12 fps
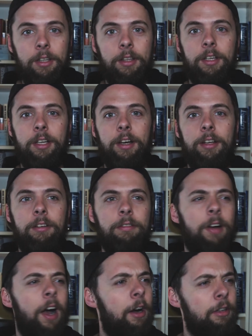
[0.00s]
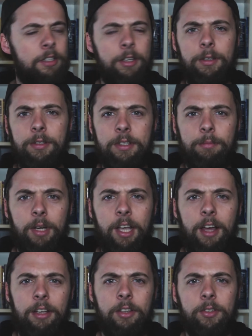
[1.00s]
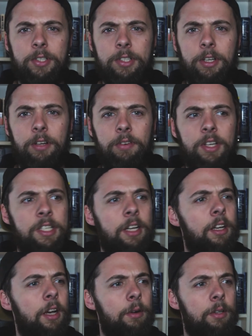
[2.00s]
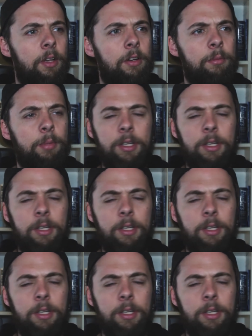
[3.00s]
the kind of how-tos and mechanical stuff as I go along,